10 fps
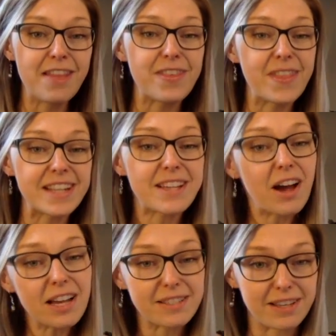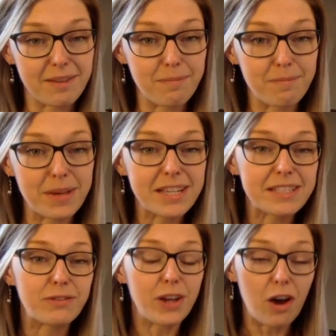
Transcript: then that's awesome because if we